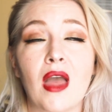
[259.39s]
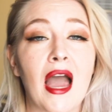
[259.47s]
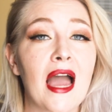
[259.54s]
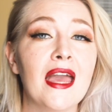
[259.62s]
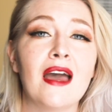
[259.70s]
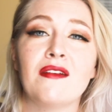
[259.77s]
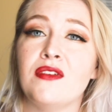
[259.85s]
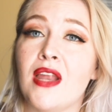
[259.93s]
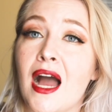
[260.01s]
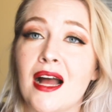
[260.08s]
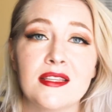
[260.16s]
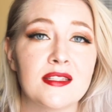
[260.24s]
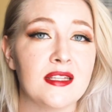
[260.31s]
I have
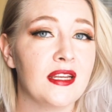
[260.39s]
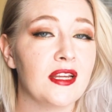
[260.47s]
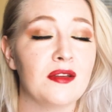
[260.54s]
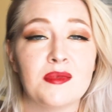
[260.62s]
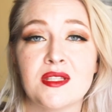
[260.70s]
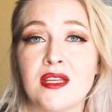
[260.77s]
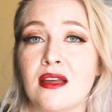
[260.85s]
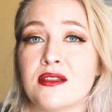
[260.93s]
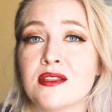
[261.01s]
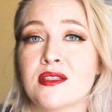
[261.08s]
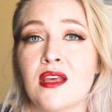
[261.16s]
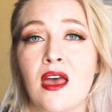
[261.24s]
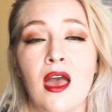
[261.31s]
not seen him
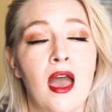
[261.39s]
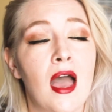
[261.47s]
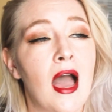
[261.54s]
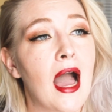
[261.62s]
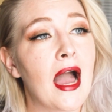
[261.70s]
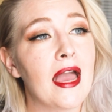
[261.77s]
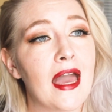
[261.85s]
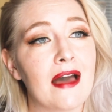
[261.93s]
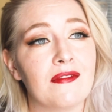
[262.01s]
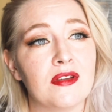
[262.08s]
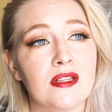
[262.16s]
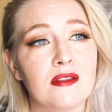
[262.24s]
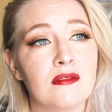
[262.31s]
since. I
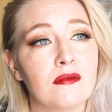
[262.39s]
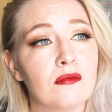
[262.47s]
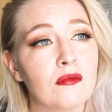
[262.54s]
haven't